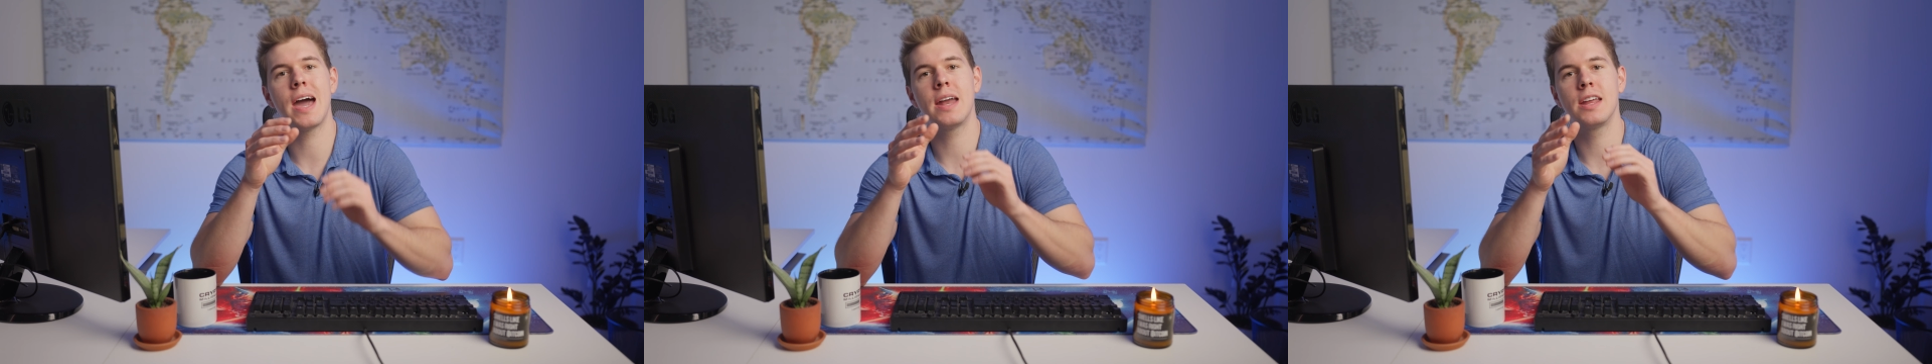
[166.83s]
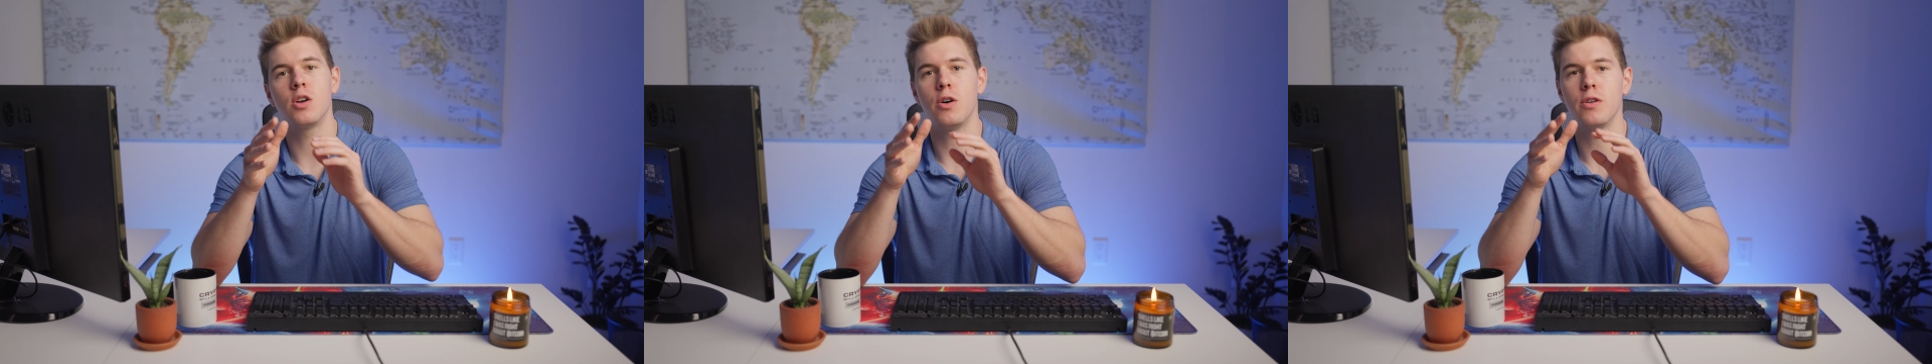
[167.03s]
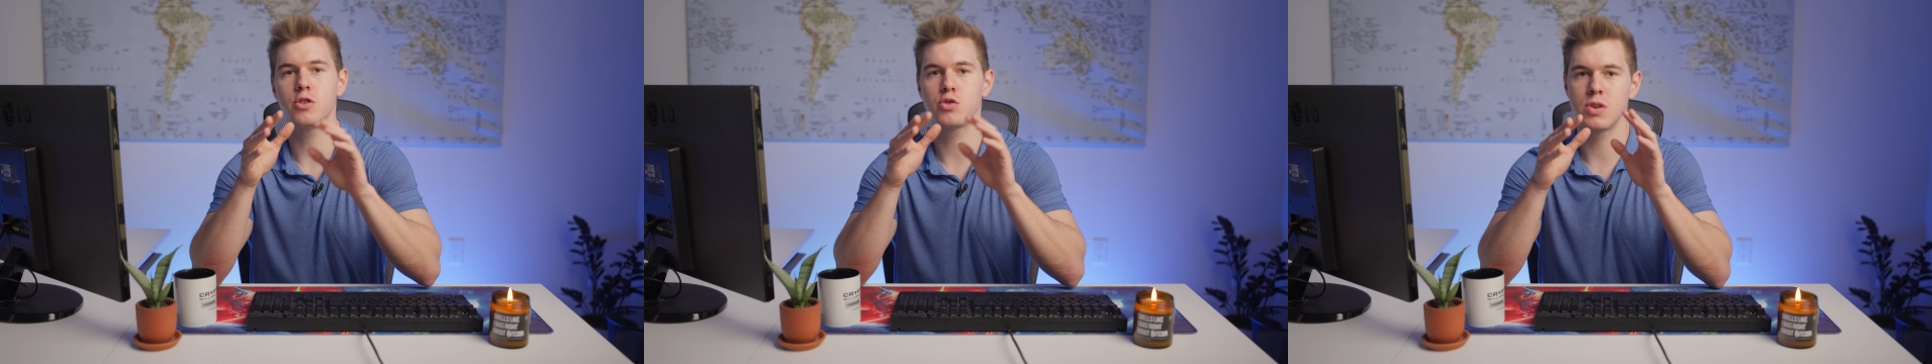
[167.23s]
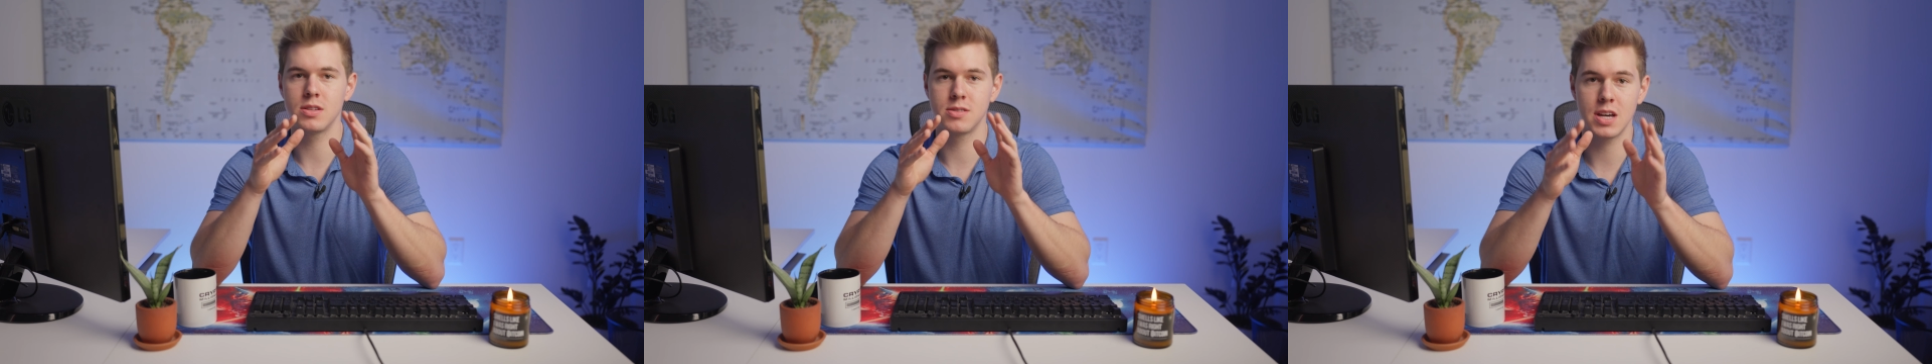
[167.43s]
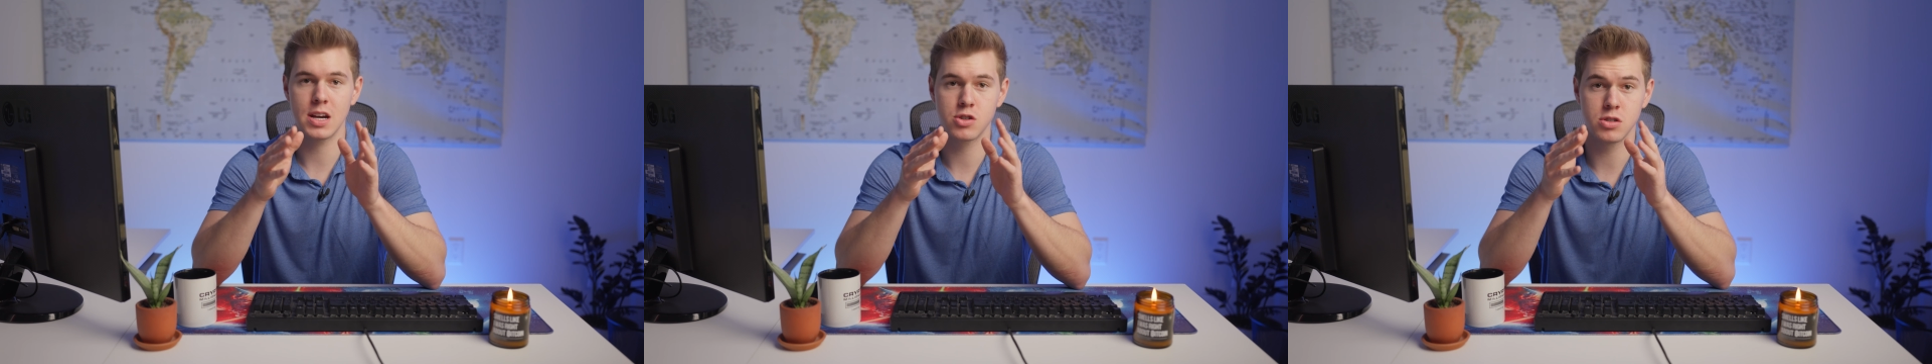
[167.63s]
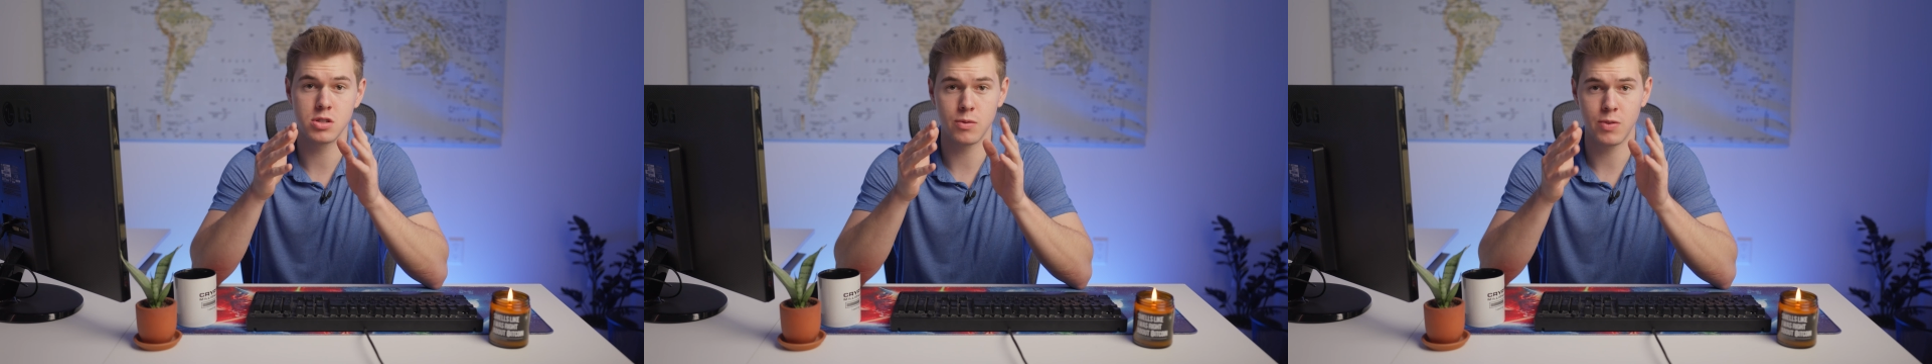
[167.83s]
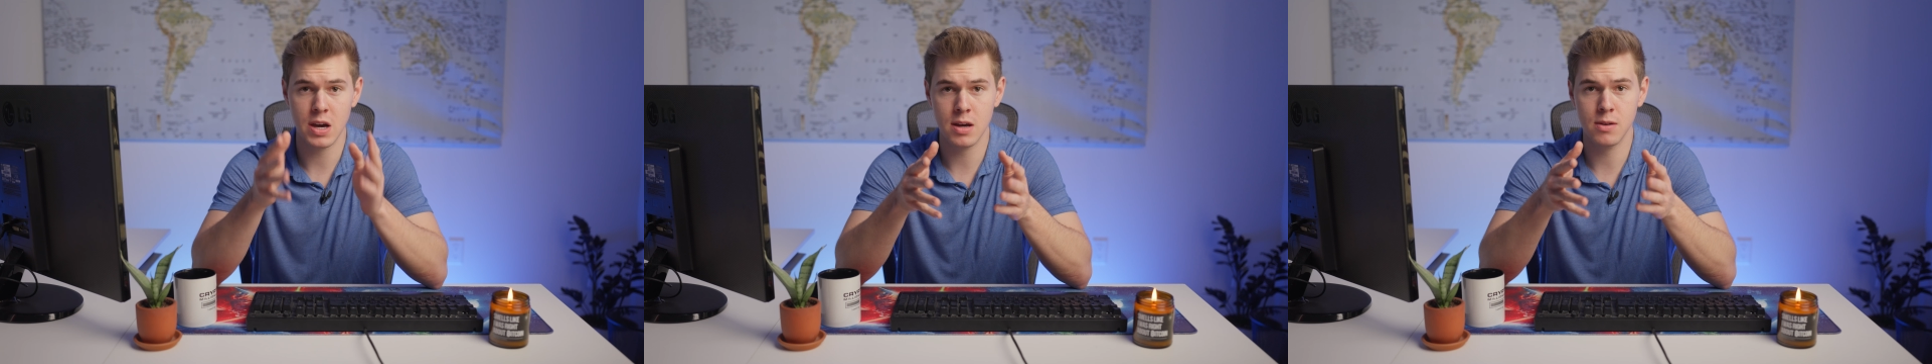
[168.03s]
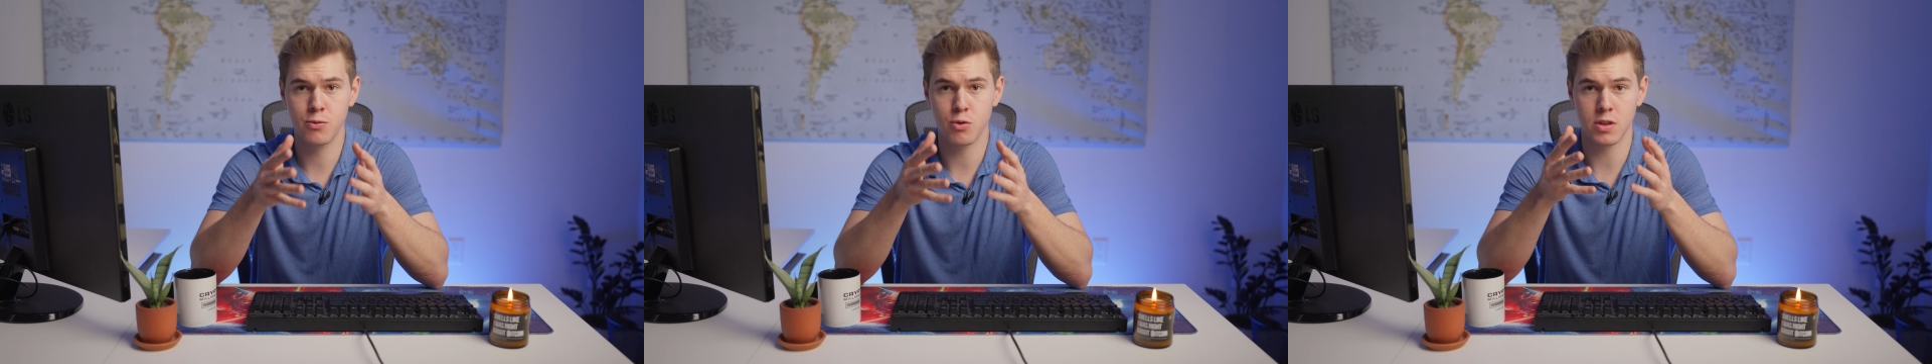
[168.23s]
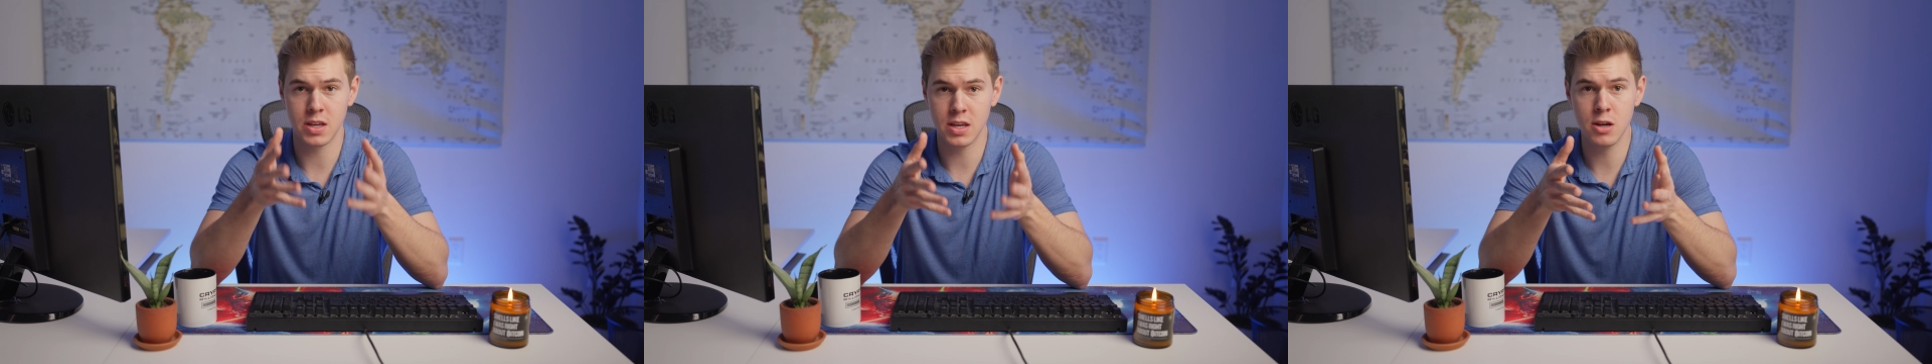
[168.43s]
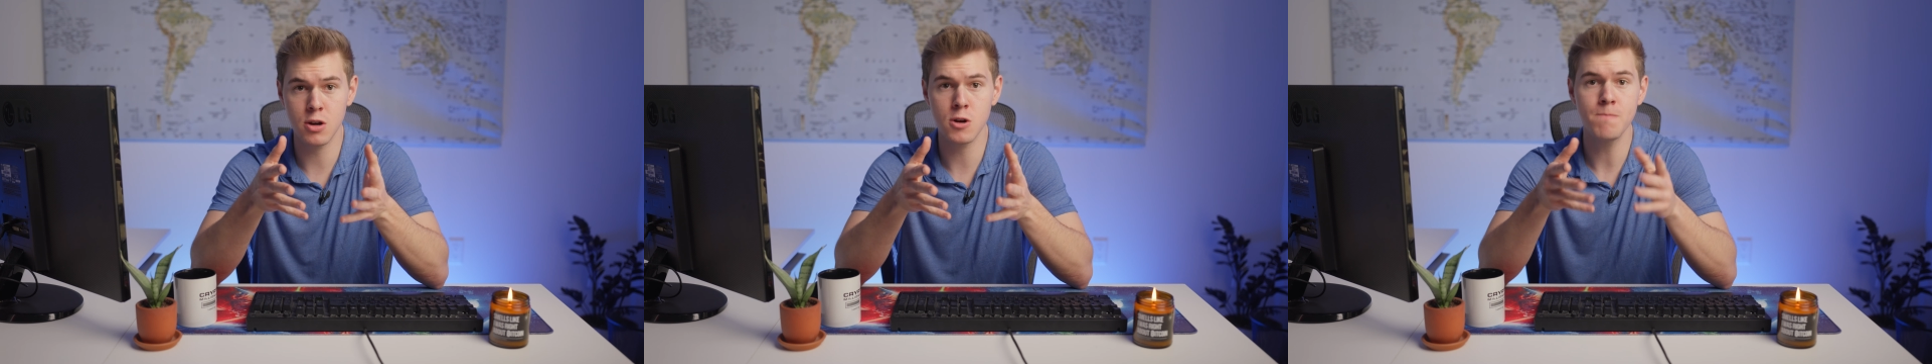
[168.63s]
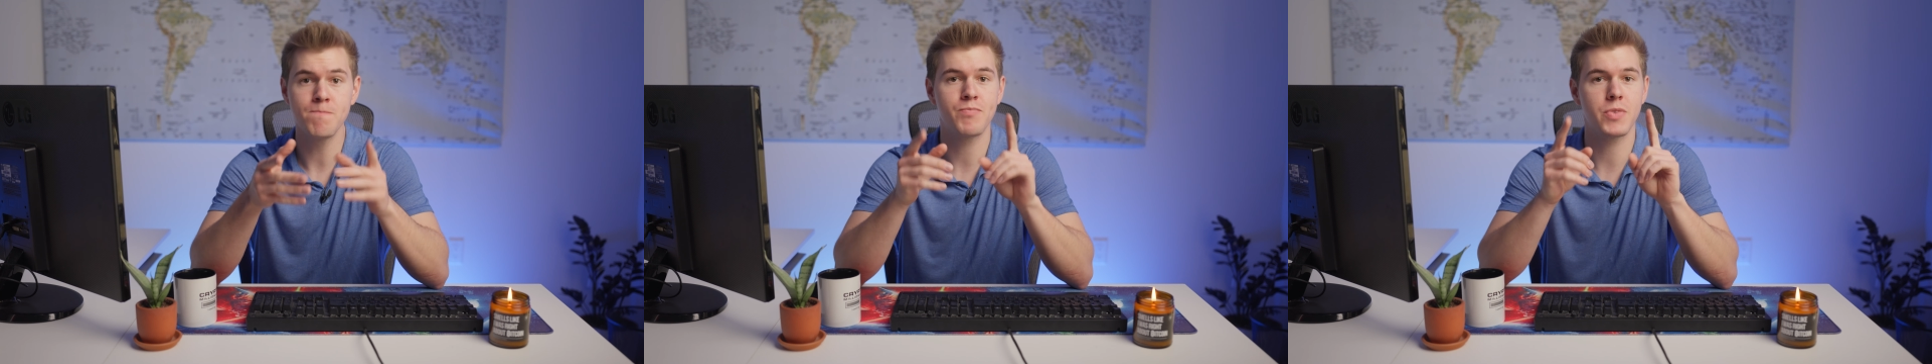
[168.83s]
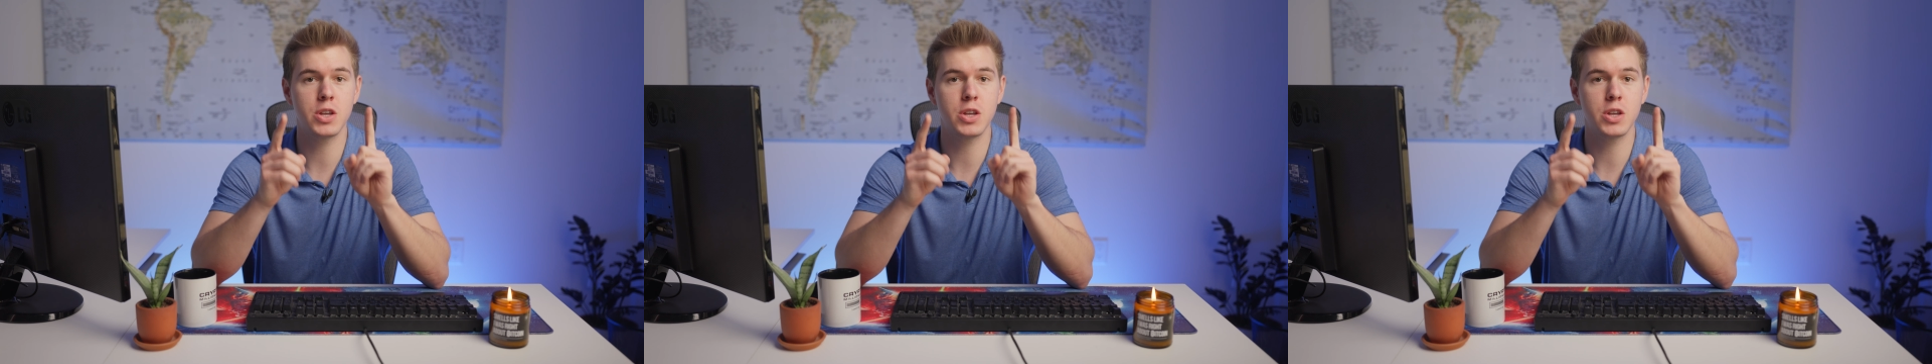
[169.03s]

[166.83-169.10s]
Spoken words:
adding all the transactions you've had for the year